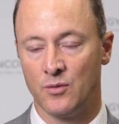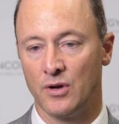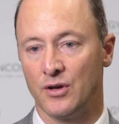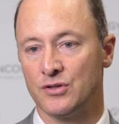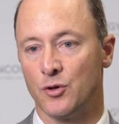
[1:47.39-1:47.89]

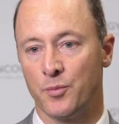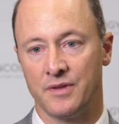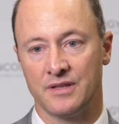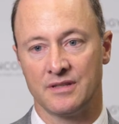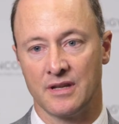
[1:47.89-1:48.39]
We also
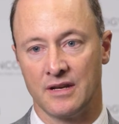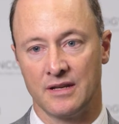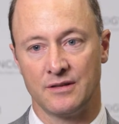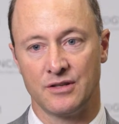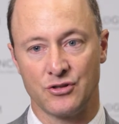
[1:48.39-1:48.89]
opened this
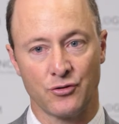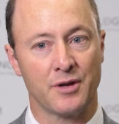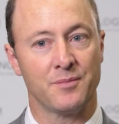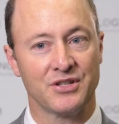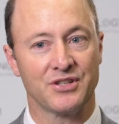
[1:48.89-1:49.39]
study in
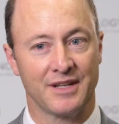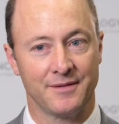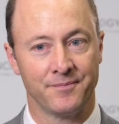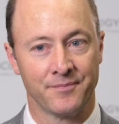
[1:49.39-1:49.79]
Detroit, Michigan.